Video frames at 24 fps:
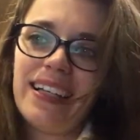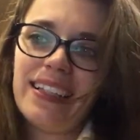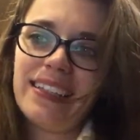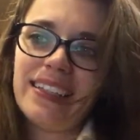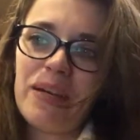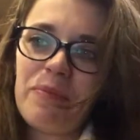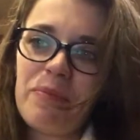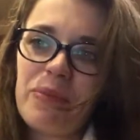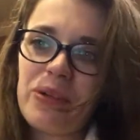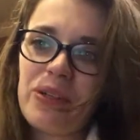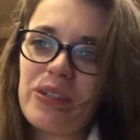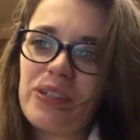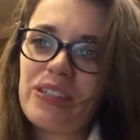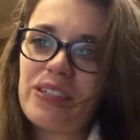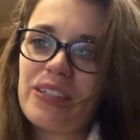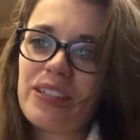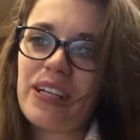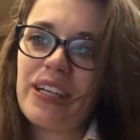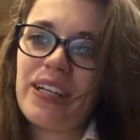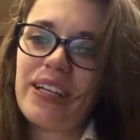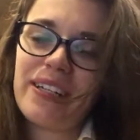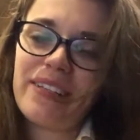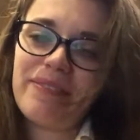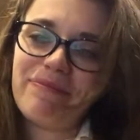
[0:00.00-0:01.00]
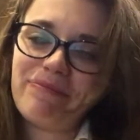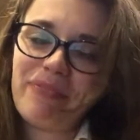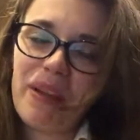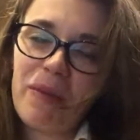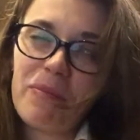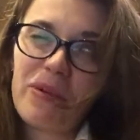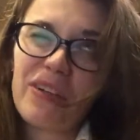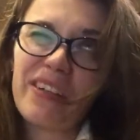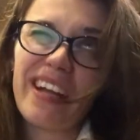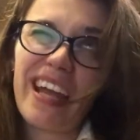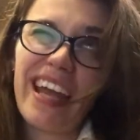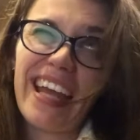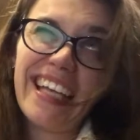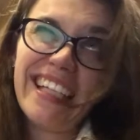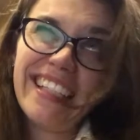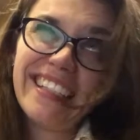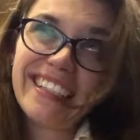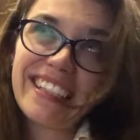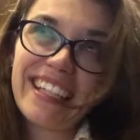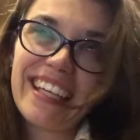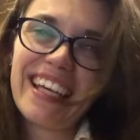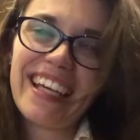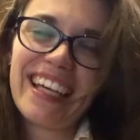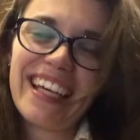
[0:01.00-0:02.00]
Number 8.